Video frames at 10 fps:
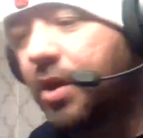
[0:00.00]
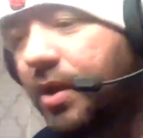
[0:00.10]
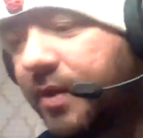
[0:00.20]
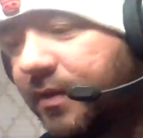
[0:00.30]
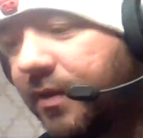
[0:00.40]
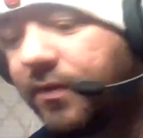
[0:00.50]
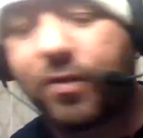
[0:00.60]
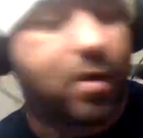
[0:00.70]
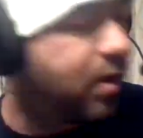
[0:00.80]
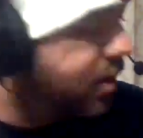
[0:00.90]
Let's get
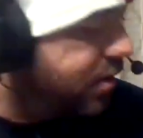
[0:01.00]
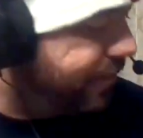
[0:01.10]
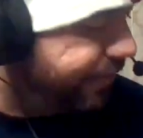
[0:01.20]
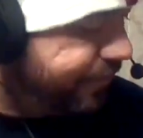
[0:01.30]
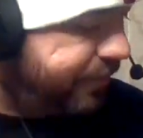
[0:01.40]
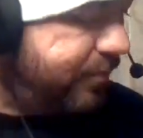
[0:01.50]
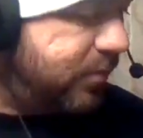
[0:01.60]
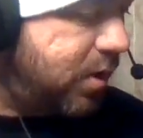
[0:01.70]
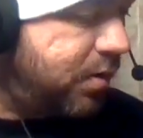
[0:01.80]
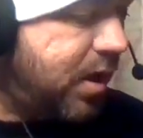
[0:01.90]
started.
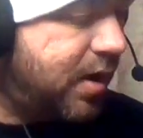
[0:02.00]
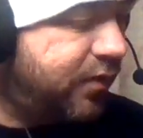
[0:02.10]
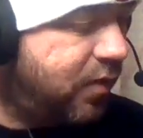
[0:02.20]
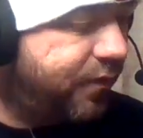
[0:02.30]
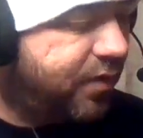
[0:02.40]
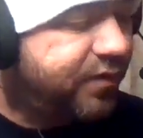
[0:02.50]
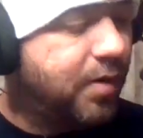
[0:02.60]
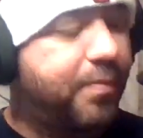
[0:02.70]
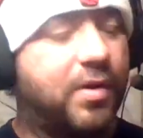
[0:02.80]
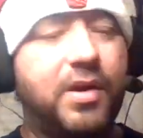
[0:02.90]
Okay, so first
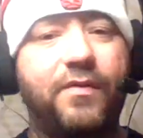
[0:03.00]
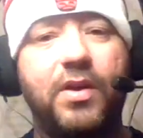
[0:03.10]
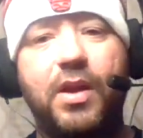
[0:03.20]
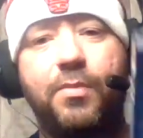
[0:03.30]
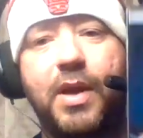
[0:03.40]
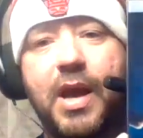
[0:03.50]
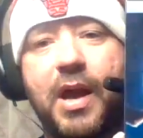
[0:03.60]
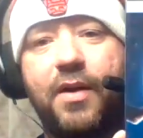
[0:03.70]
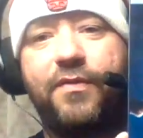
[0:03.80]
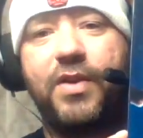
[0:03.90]
up on DVD we
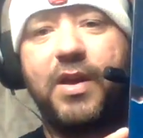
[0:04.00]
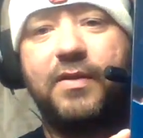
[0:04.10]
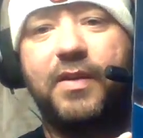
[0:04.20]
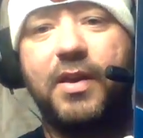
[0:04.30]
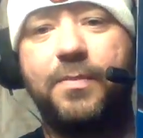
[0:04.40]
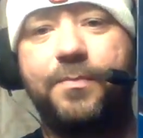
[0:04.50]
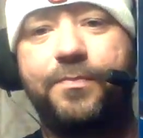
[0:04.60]
have E.T.